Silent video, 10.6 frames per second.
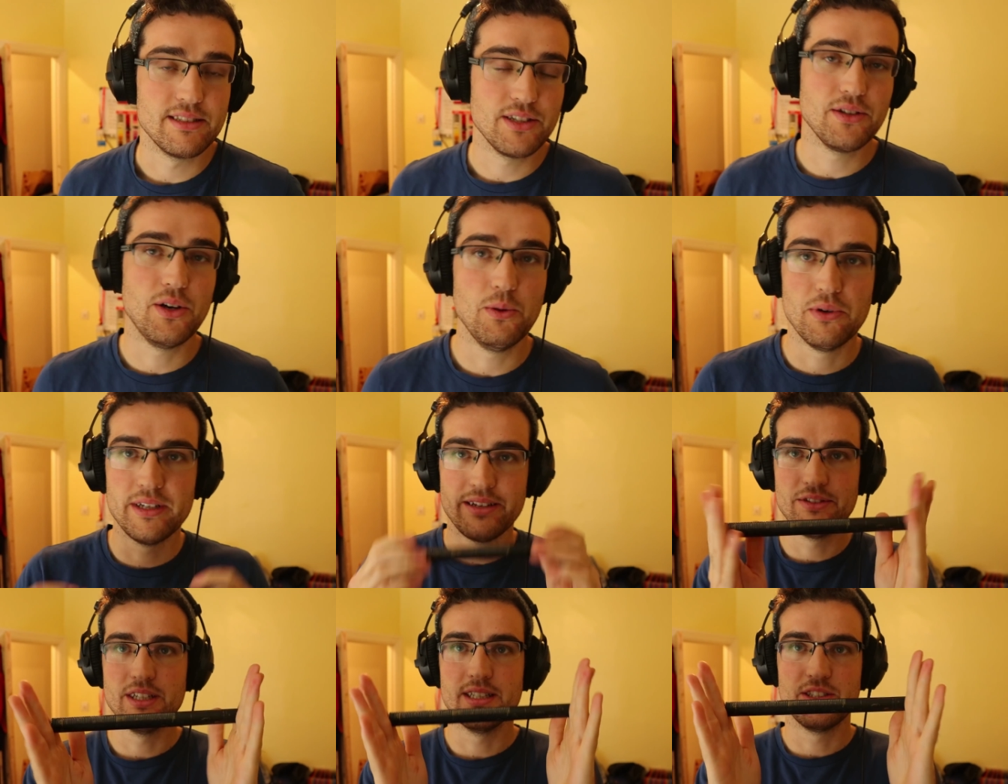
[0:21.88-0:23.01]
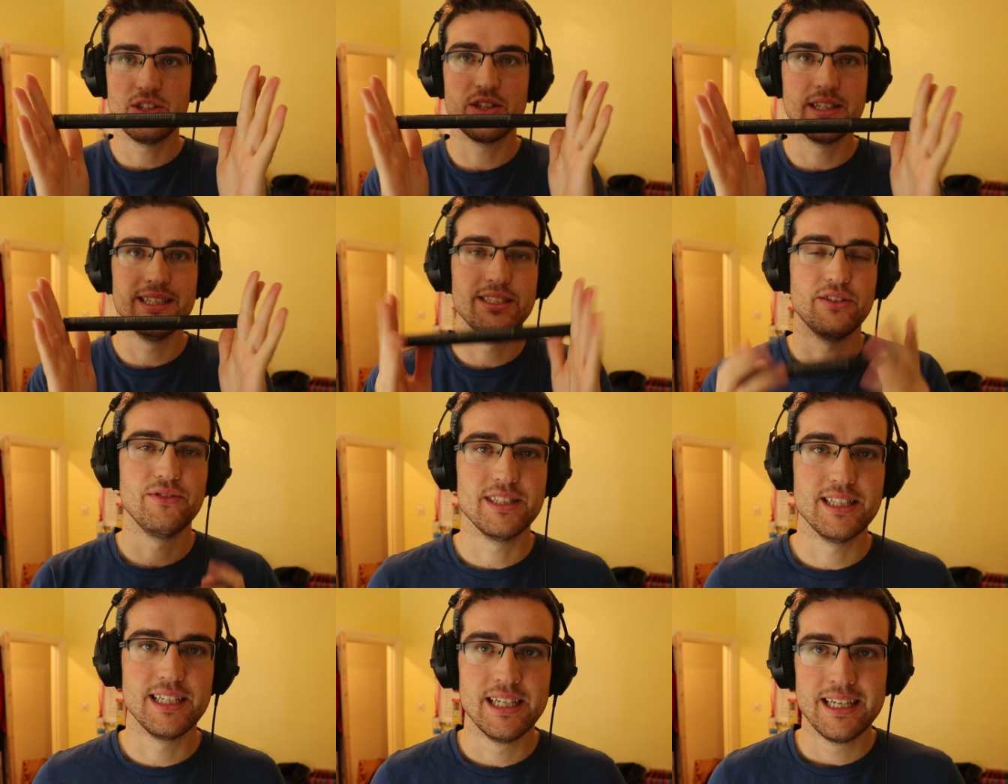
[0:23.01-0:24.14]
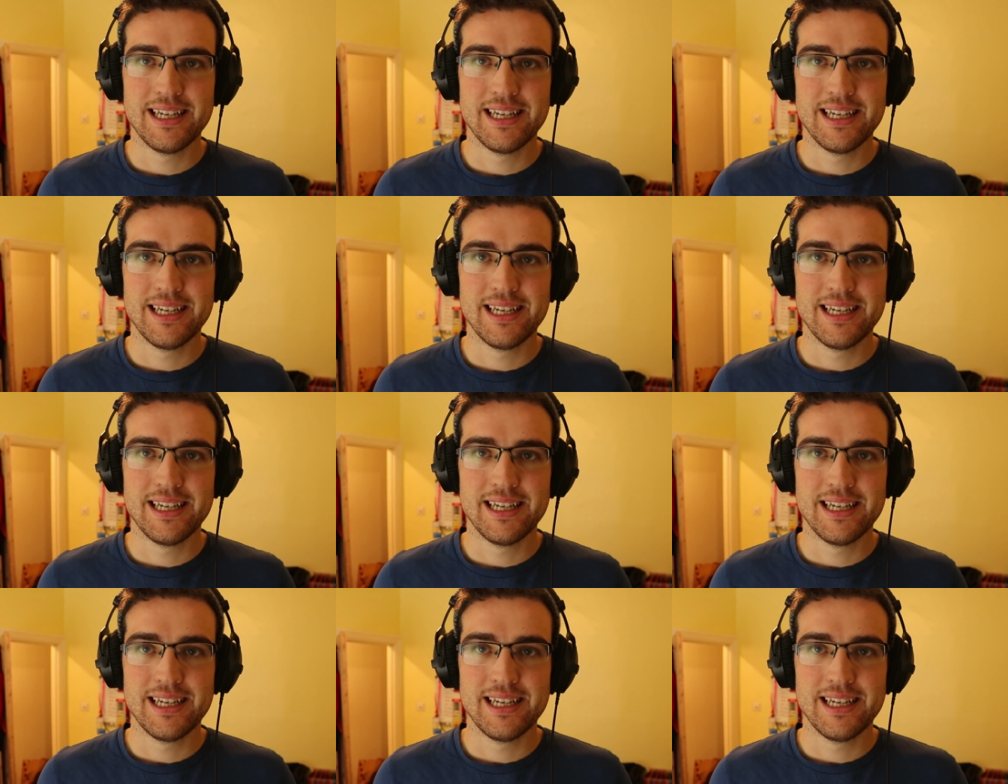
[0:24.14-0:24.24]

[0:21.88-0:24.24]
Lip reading: So the whole point of a shotgun is obviously